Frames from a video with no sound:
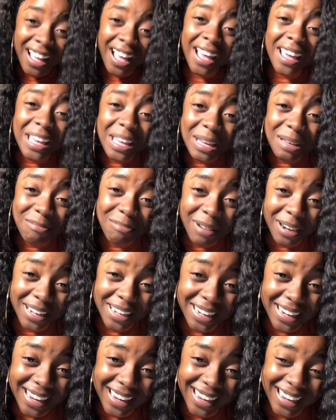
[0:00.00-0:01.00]
I hit my
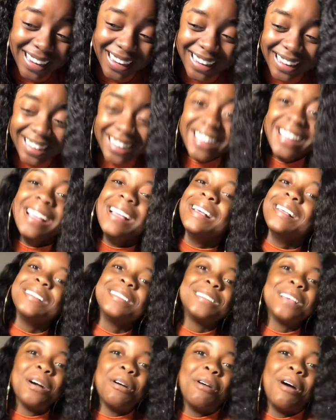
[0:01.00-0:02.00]
knee
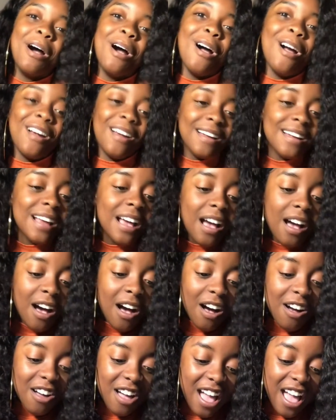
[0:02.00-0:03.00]
so hard.
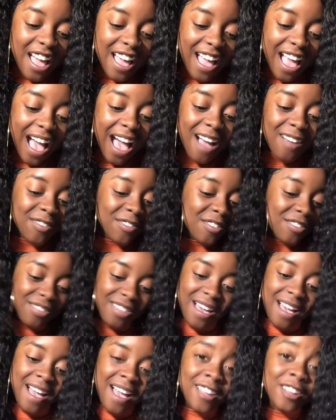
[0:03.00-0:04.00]
Okay, after
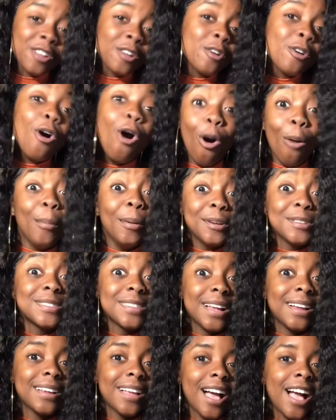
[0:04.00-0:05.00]
that, you're almost
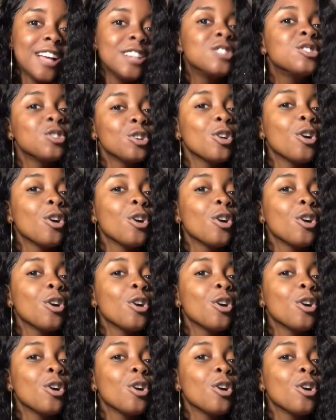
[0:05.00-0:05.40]
done, guys.